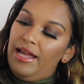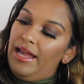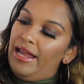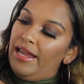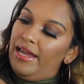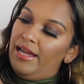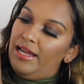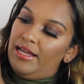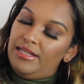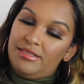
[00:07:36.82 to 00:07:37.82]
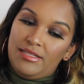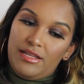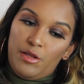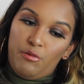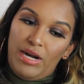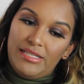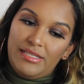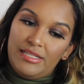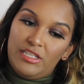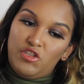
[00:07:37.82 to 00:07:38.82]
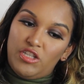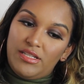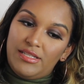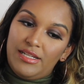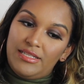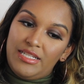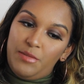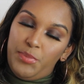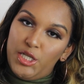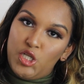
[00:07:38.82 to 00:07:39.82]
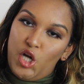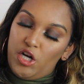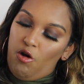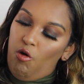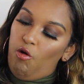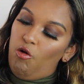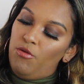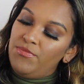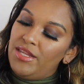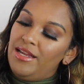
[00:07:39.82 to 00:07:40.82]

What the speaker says: and the rest is just a deep dark hole.